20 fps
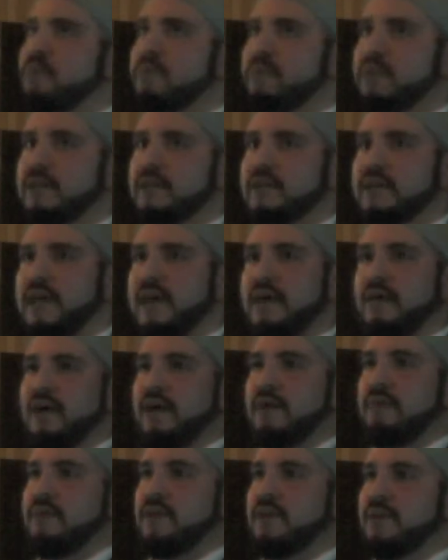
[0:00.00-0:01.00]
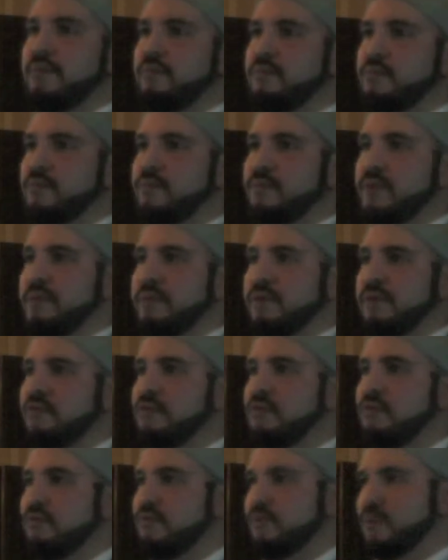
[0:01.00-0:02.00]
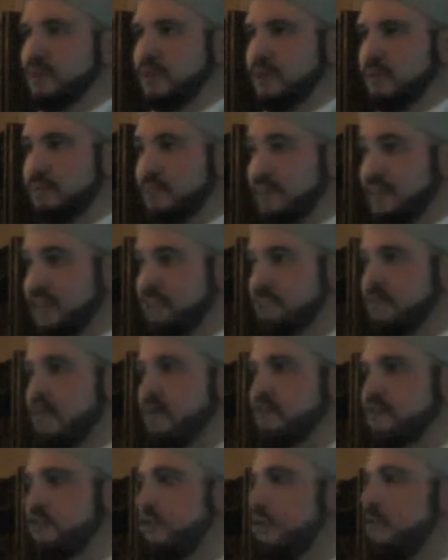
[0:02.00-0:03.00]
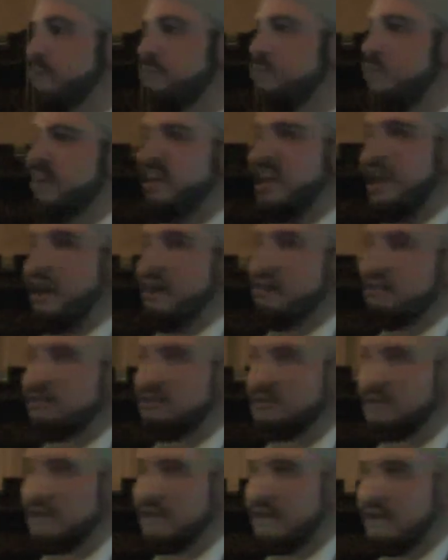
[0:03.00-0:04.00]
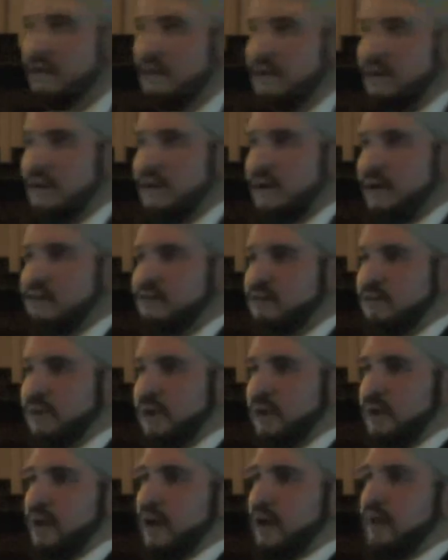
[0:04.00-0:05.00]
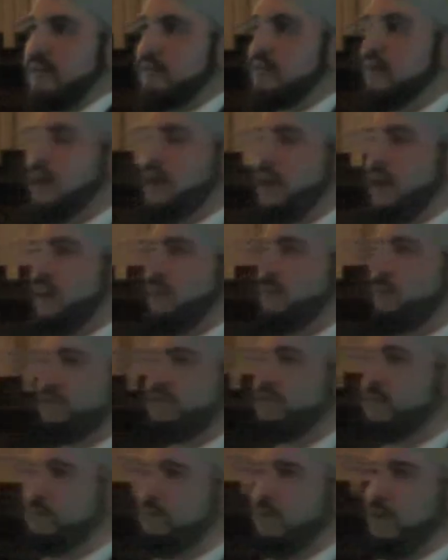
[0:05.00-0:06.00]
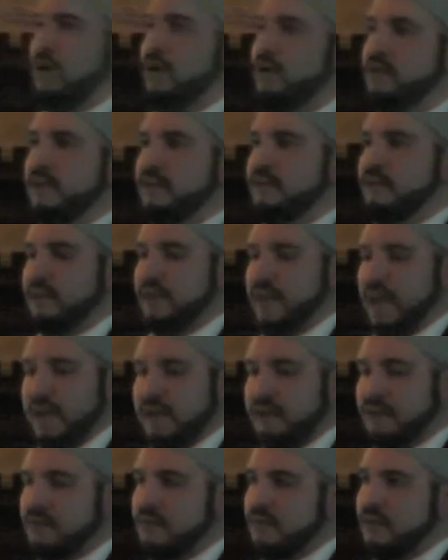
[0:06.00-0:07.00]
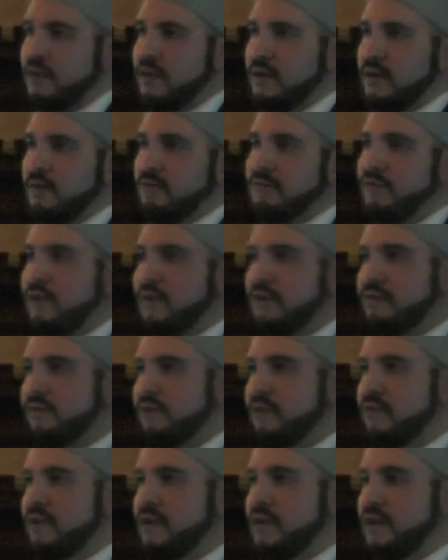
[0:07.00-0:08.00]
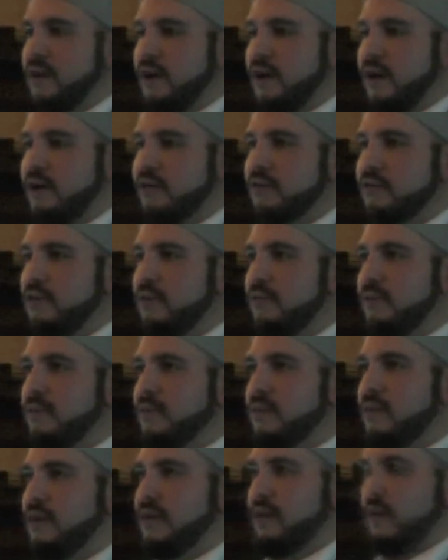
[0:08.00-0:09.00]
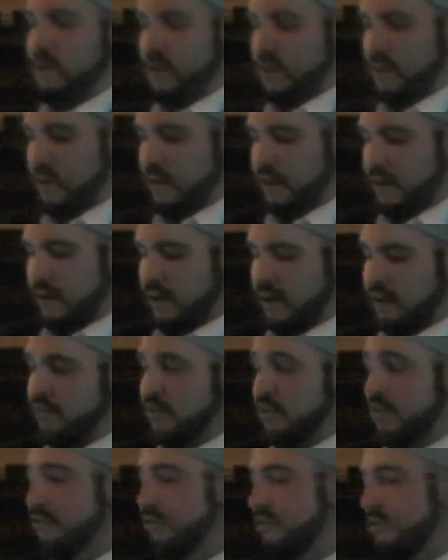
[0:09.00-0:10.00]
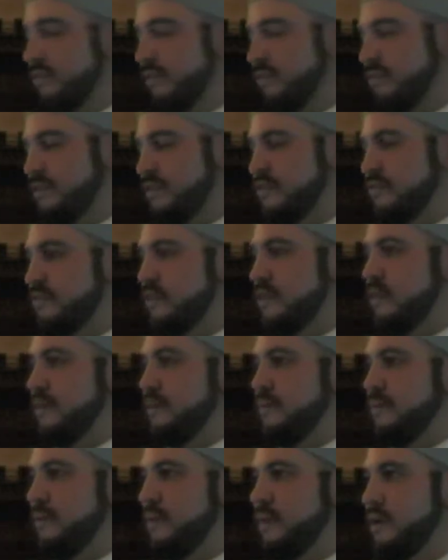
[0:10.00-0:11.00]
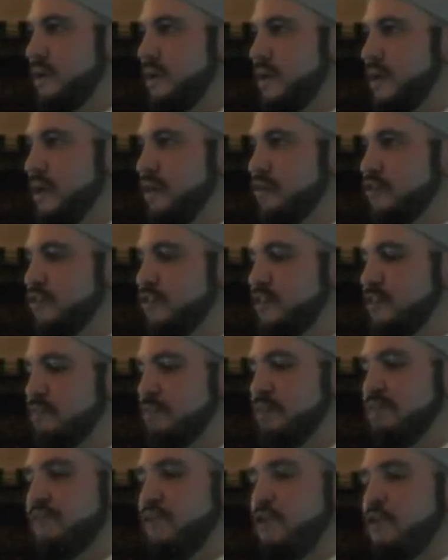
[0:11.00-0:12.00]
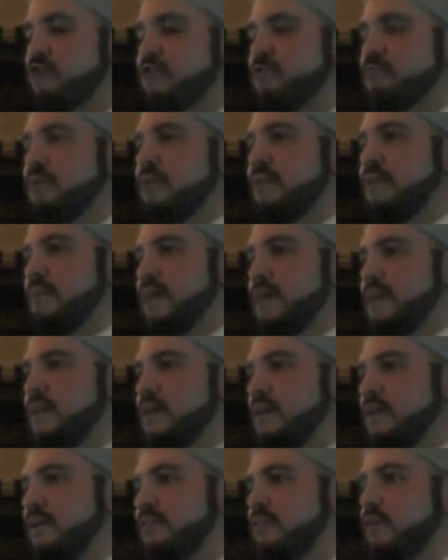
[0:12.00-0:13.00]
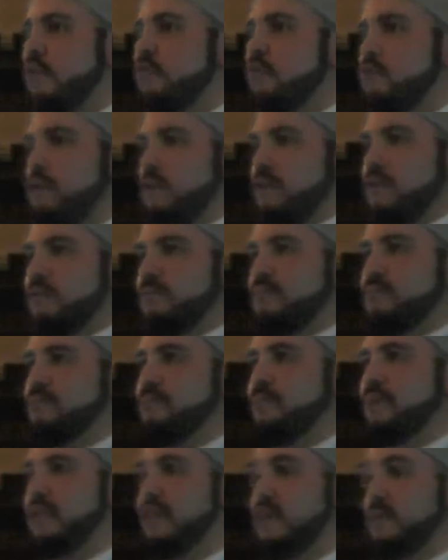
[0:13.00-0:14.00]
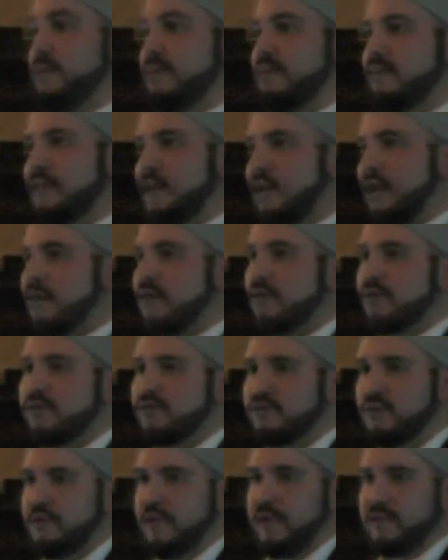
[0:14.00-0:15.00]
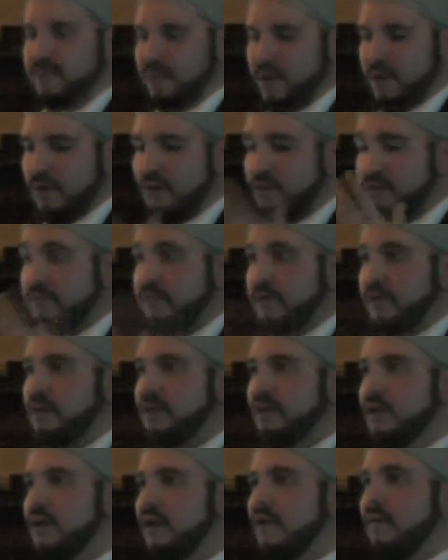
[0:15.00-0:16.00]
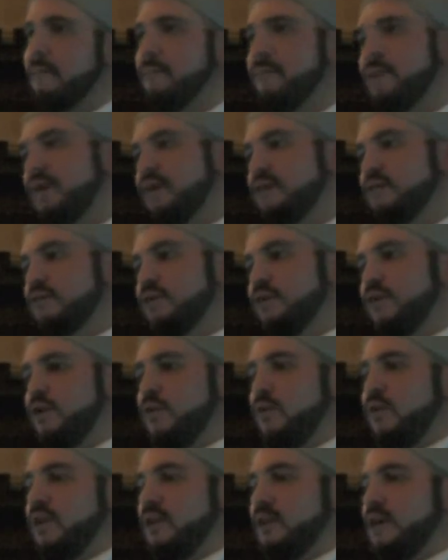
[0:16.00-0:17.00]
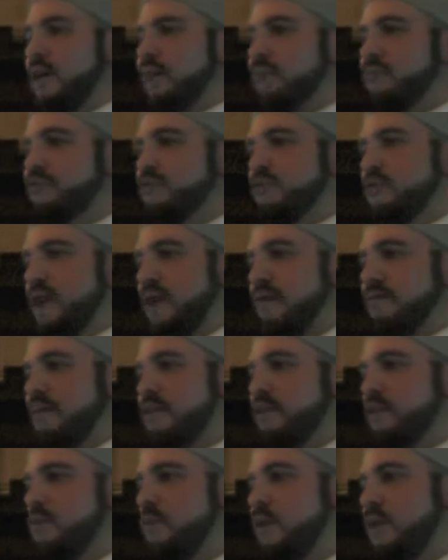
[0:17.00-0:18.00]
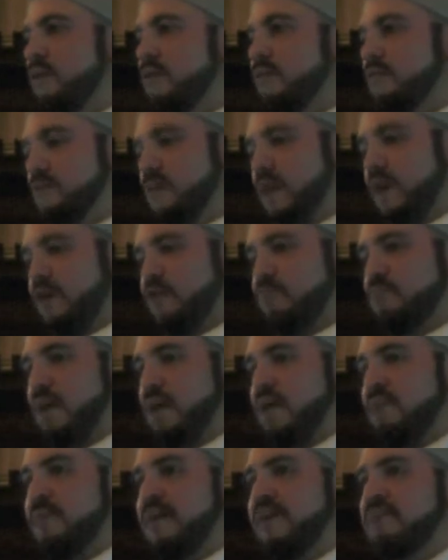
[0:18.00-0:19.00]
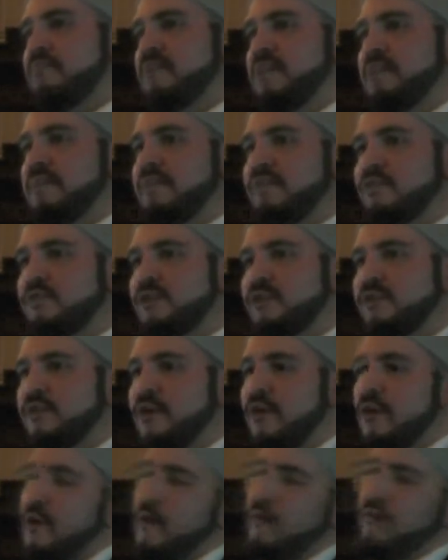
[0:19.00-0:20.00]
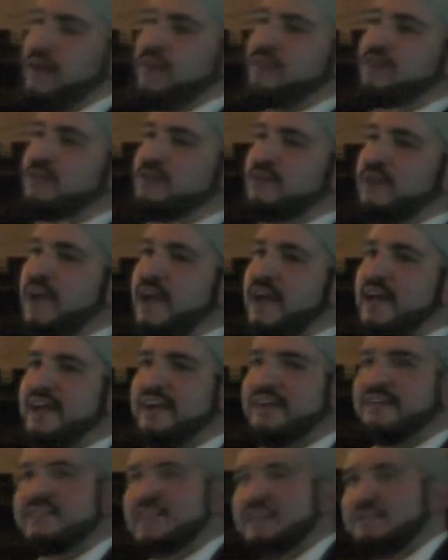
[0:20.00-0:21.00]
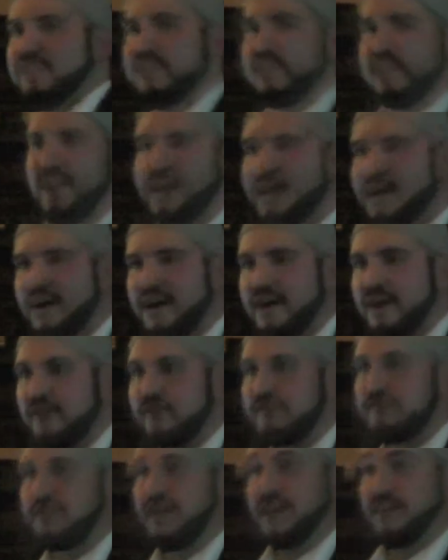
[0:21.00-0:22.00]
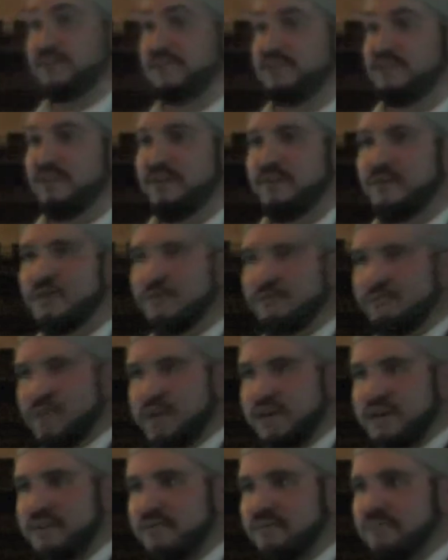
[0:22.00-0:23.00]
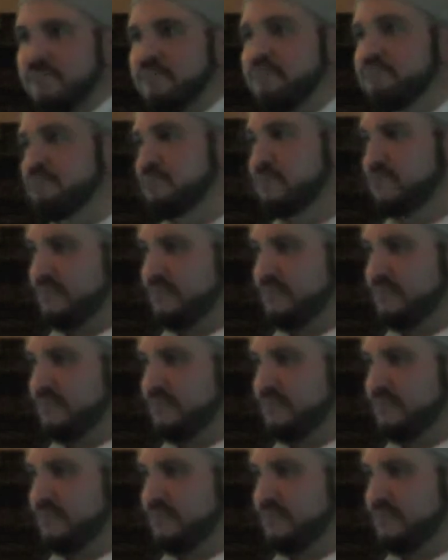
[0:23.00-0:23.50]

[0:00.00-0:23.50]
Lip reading: probably can count how many people I know in biggest marriage on one hand. And so, and in the Muslim world, it's again very, very uncommon. And so on. So this is it just seems to be focused on by the media as, oh look, polygamy is allowed and so on, that's horrific. But when it comes to having, you know, one guy who's married and has many mistresses, oh that's okay, he's living a life, that's, you know, freedom.